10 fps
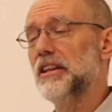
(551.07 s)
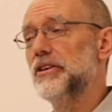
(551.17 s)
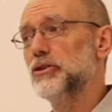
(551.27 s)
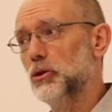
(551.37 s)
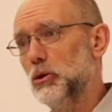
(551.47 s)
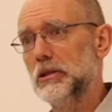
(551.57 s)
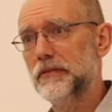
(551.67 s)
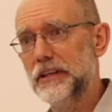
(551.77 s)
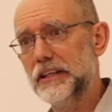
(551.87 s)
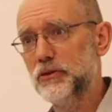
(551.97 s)
there's all
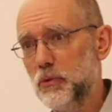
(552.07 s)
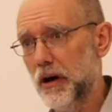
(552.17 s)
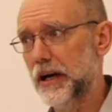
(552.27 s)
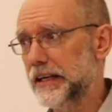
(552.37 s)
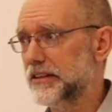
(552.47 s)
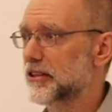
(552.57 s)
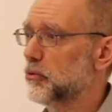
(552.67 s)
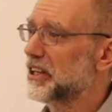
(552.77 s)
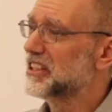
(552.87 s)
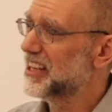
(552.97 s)
of these ways that
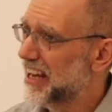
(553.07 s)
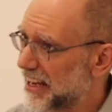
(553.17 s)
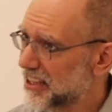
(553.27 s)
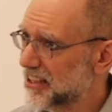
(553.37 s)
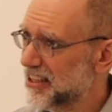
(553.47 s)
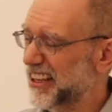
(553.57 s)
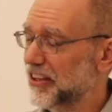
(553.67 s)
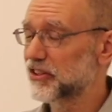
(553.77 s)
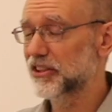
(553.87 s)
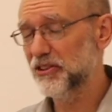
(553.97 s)
we test
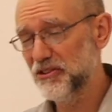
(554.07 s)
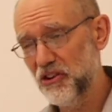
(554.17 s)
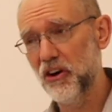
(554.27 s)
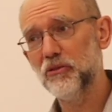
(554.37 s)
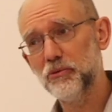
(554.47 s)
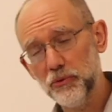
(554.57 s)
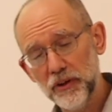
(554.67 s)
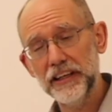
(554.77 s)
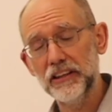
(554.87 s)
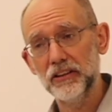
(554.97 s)
things that are not
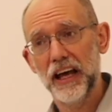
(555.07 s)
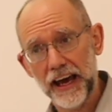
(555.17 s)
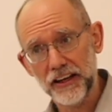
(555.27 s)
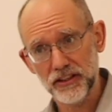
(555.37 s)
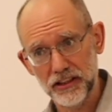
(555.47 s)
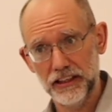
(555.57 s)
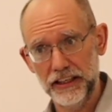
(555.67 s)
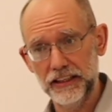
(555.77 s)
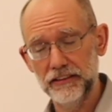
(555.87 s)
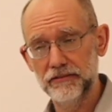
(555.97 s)
real,
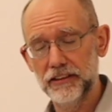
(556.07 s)
actually.